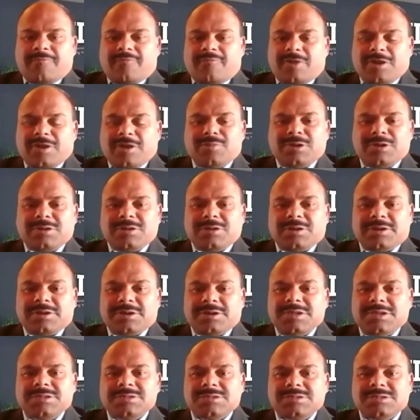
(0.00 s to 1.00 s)
fundamental
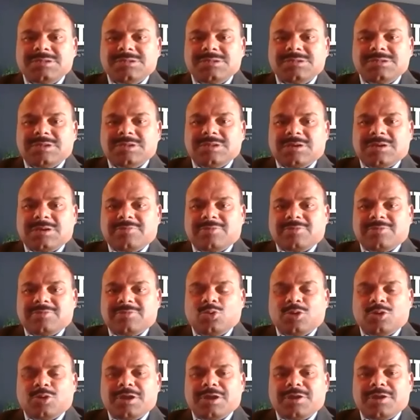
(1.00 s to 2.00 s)
reasons that
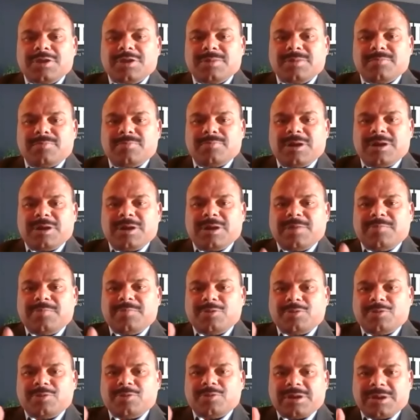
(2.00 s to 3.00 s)
you can build
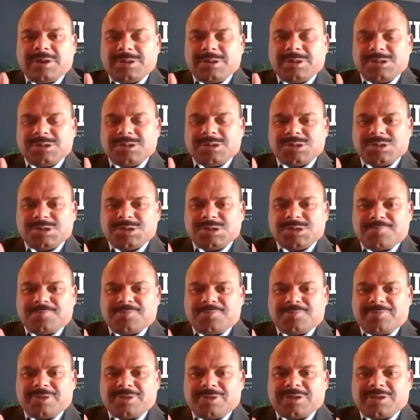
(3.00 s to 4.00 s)
up your
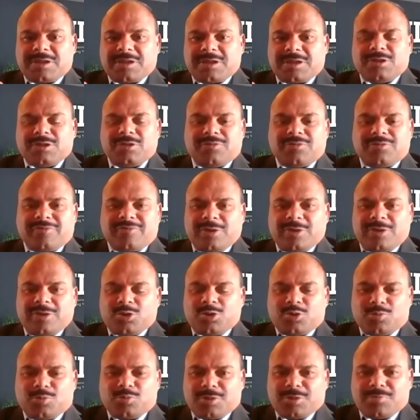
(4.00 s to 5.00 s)
relationship with other
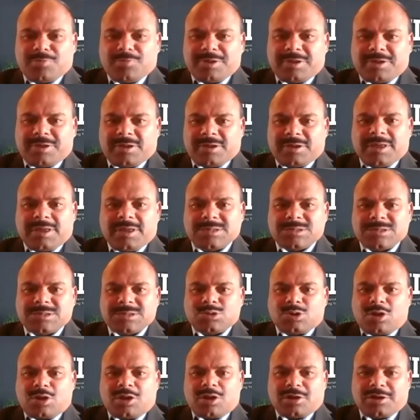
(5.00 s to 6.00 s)
fellow human being
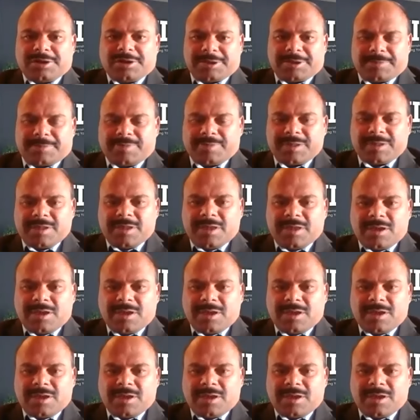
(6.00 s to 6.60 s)
strongly,